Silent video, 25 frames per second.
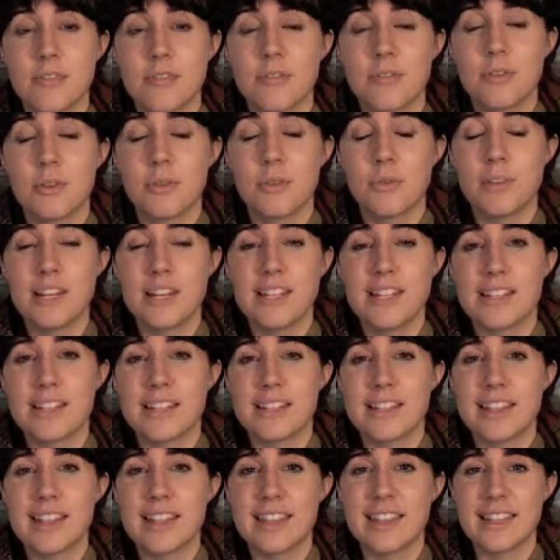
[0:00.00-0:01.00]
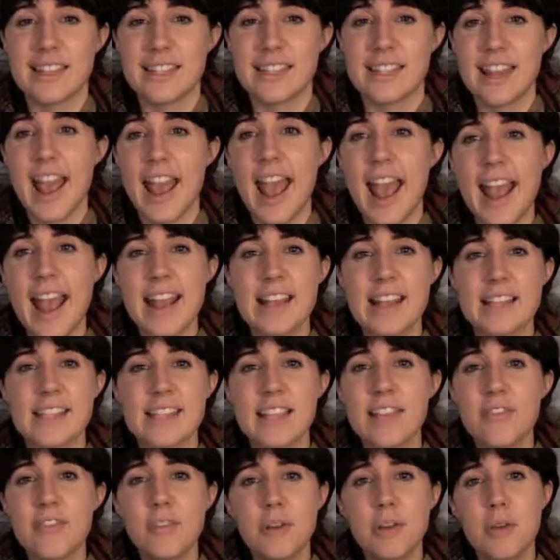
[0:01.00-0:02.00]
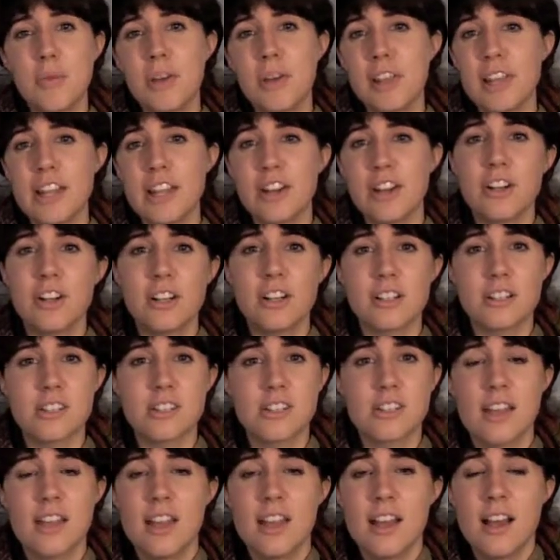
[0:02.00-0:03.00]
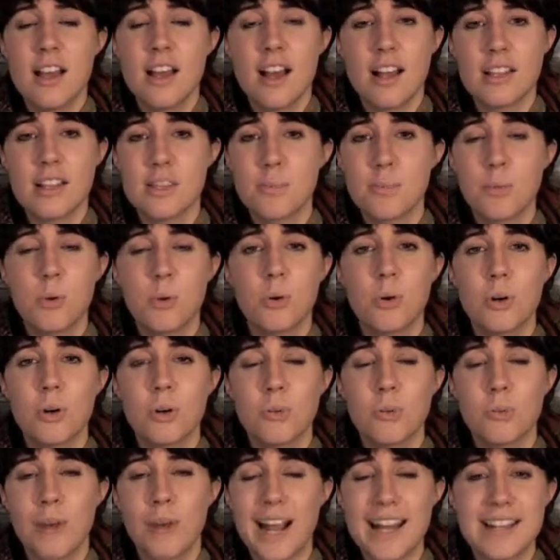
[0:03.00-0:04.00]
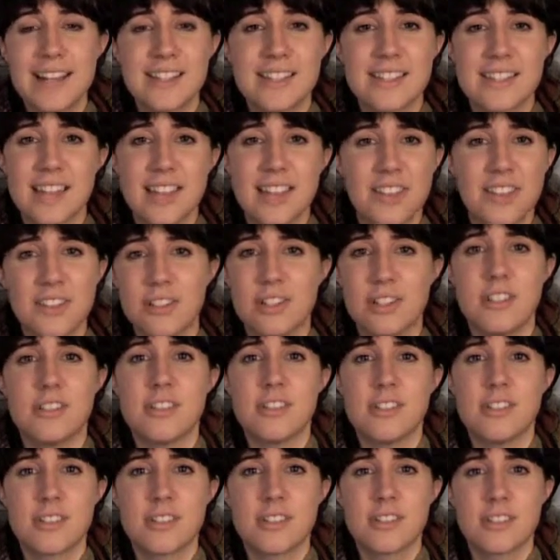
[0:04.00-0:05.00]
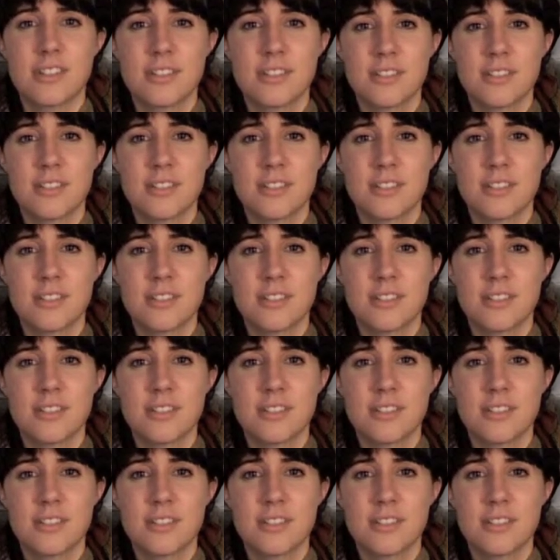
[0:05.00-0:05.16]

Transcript: for the reasons that they say, hey, slavery really hurts us poor white Southerners,